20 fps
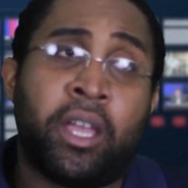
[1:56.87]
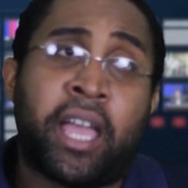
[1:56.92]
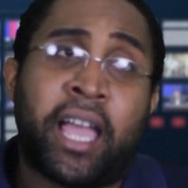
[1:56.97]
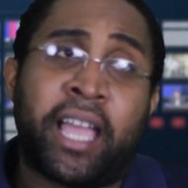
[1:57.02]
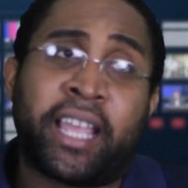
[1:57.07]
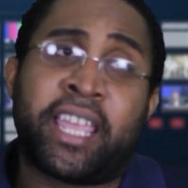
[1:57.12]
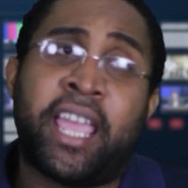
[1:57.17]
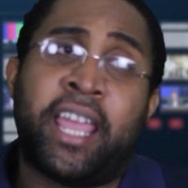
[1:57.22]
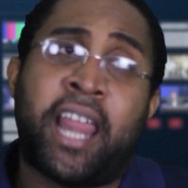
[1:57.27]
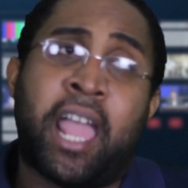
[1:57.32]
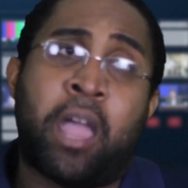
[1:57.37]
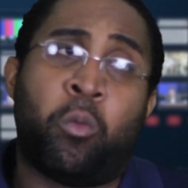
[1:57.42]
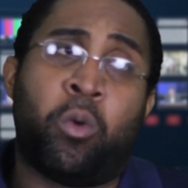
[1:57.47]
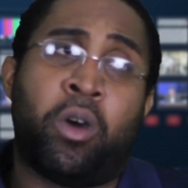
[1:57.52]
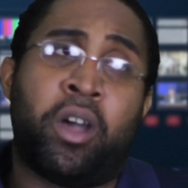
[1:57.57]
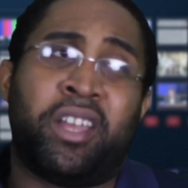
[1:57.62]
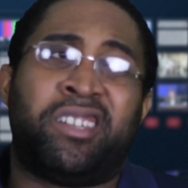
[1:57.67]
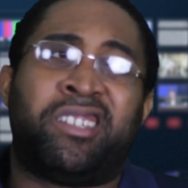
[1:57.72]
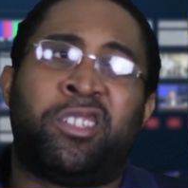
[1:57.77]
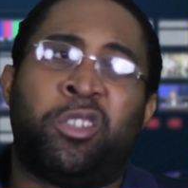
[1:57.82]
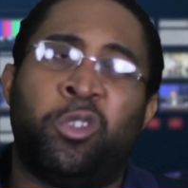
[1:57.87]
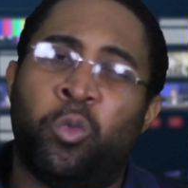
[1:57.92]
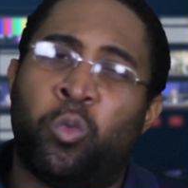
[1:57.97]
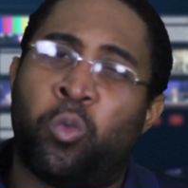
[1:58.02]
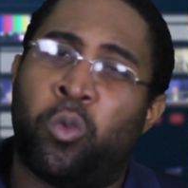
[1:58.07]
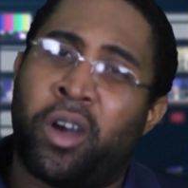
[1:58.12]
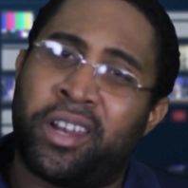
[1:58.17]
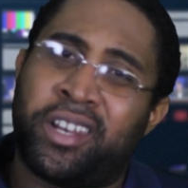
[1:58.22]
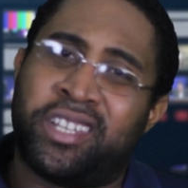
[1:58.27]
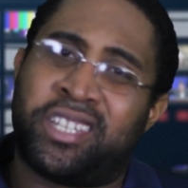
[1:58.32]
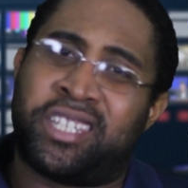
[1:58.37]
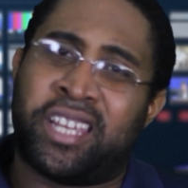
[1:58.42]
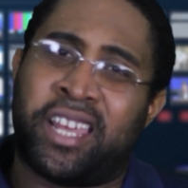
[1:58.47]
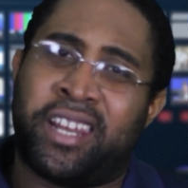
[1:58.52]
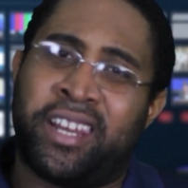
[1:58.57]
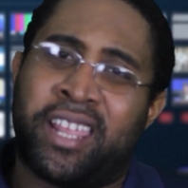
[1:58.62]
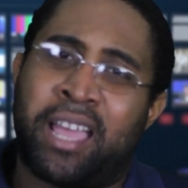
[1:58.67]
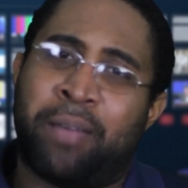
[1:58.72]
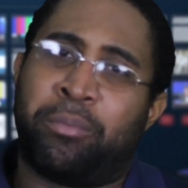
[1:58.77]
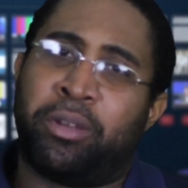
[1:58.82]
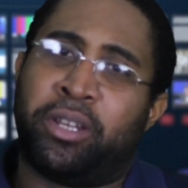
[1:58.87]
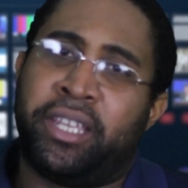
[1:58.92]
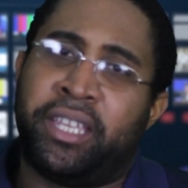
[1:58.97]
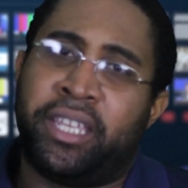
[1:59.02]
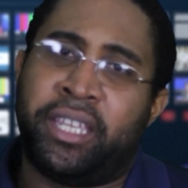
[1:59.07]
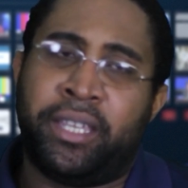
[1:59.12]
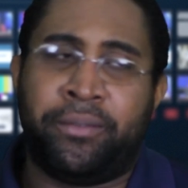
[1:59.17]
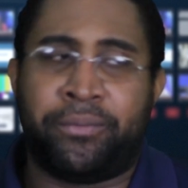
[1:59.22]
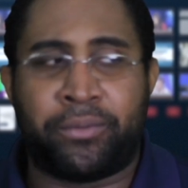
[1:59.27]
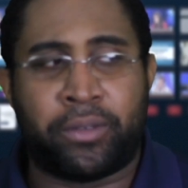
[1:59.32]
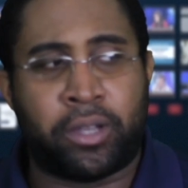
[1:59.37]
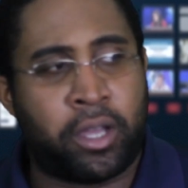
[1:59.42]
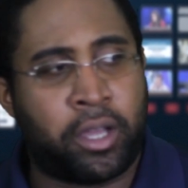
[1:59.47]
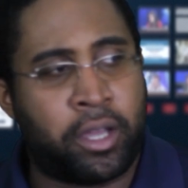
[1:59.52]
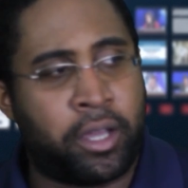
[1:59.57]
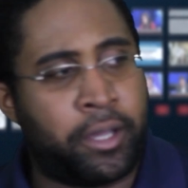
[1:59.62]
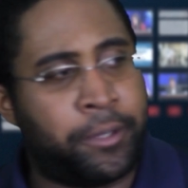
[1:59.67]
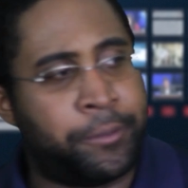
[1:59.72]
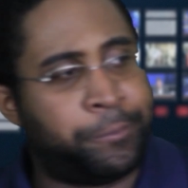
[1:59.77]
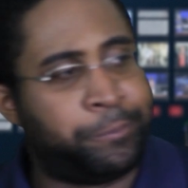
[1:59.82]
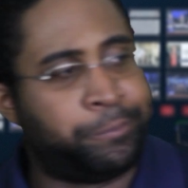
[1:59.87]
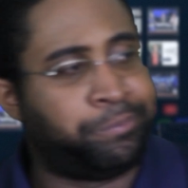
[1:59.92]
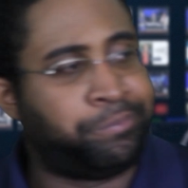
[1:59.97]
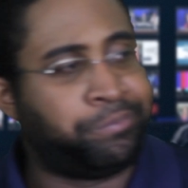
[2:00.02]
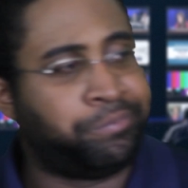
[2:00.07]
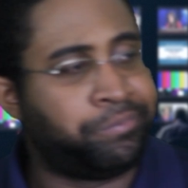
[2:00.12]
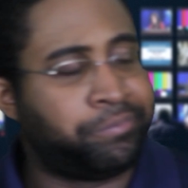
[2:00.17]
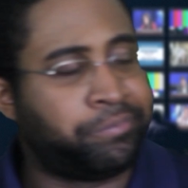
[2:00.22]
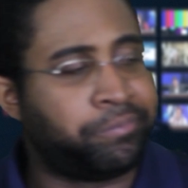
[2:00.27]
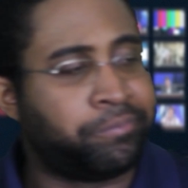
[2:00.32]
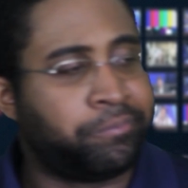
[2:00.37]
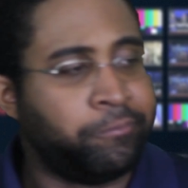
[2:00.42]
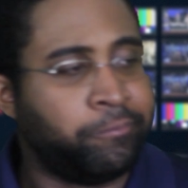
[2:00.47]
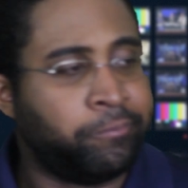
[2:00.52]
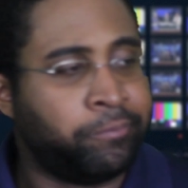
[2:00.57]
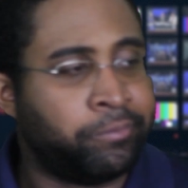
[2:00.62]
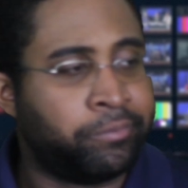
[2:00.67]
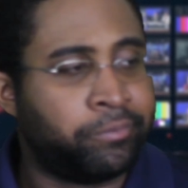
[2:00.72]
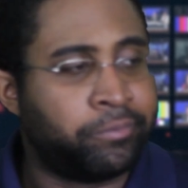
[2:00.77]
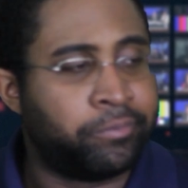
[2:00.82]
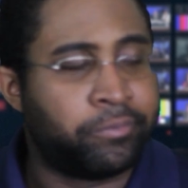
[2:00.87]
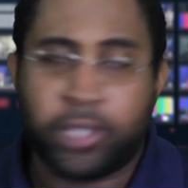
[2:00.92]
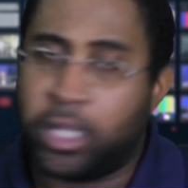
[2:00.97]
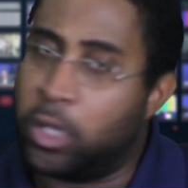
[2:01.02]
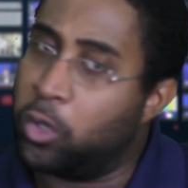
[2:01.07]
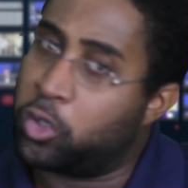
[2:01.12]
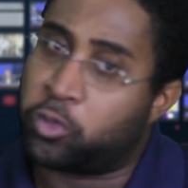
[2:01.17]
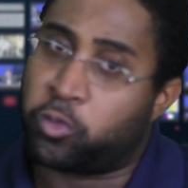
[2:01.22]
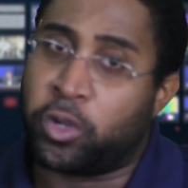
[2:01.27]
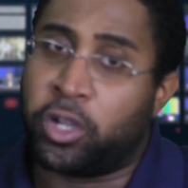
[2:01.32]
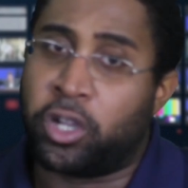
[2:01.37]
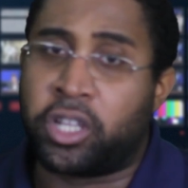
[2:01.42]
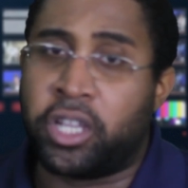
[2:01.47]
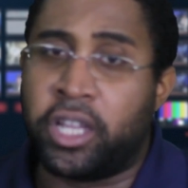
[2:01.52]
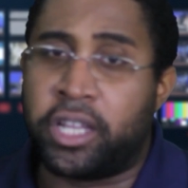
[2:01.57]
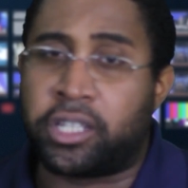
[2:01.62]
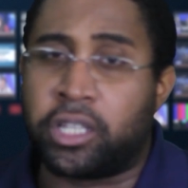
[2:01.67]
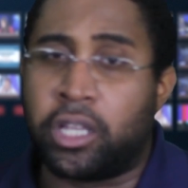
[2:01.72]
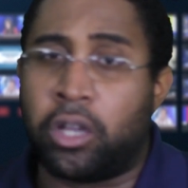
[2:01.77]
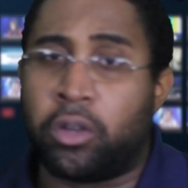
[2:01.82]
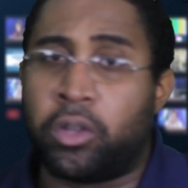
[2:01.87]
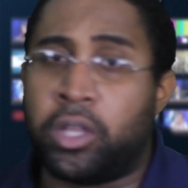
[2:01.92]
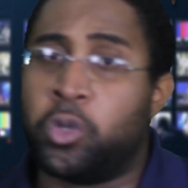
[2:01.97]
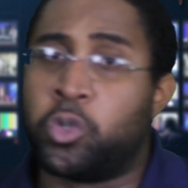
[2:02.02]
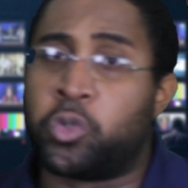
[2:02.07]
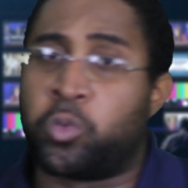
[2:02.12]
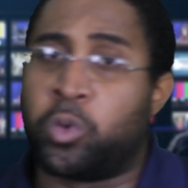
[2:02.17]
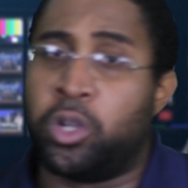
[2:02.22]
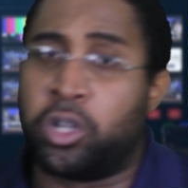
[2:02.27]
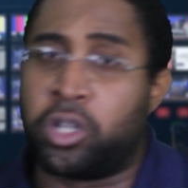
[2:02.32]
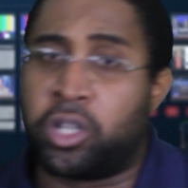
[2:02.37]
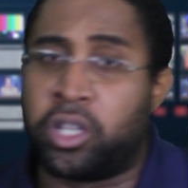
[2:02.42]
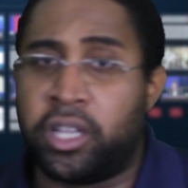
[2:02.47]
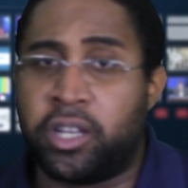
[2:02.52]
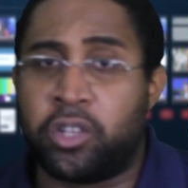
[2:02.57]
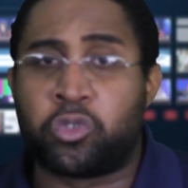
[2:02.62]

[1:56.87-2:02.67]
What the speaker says: I gave that one 2-1 to Sonny, I believe. It was real good though. It was real good.